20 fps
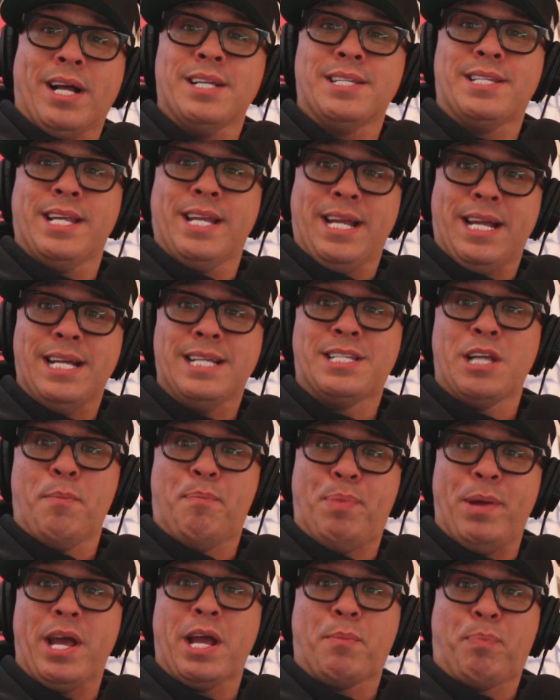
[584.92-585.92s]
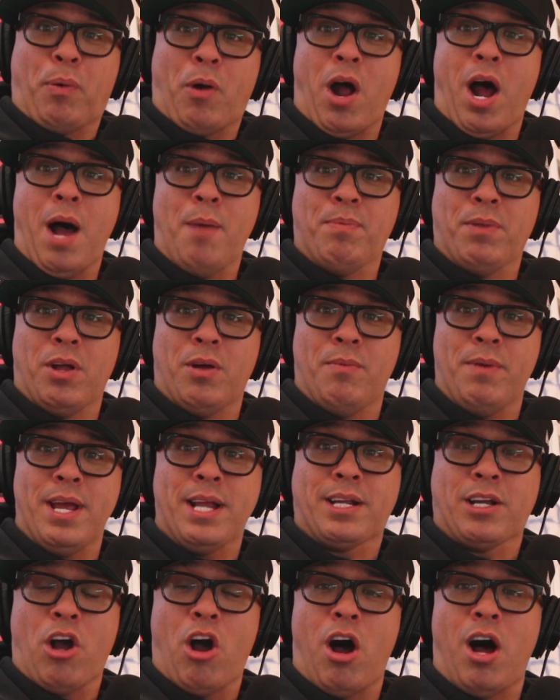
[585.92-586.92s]
No, because it is a big problem.
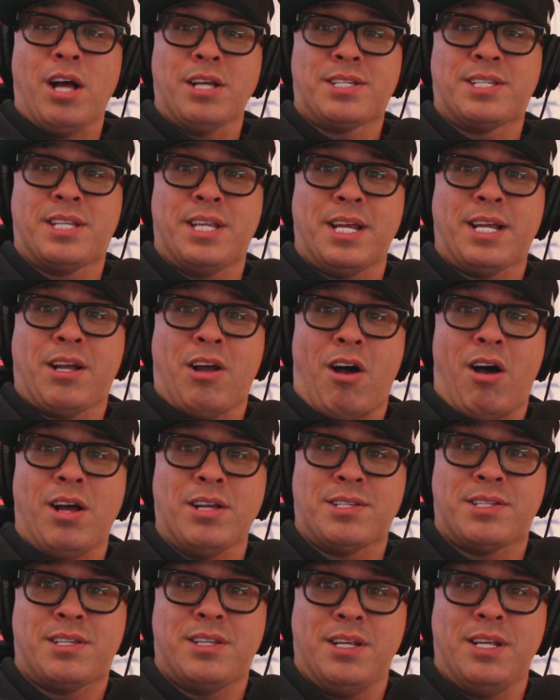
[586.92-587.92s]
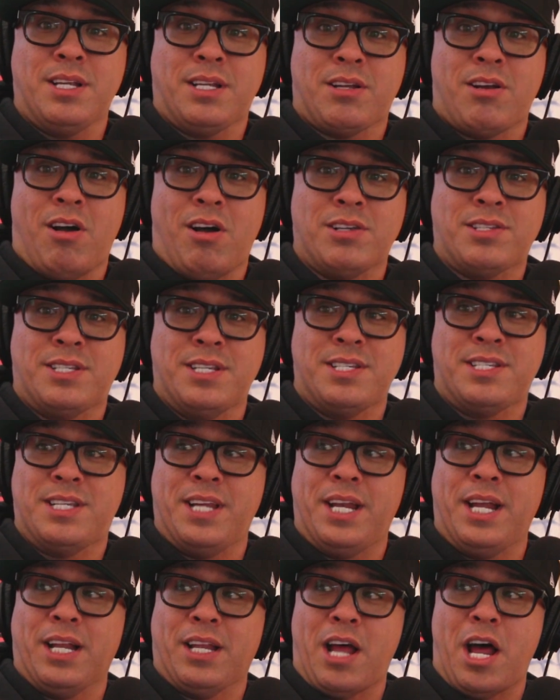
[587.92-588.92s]
It costs the
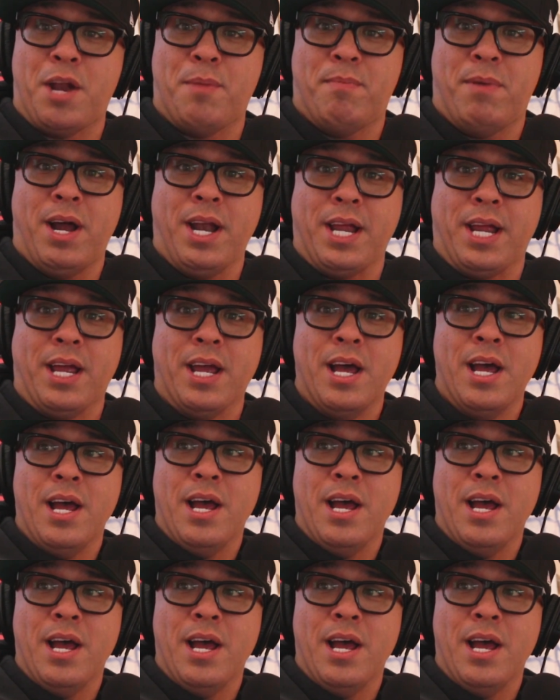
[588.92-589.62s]
city a lot of money.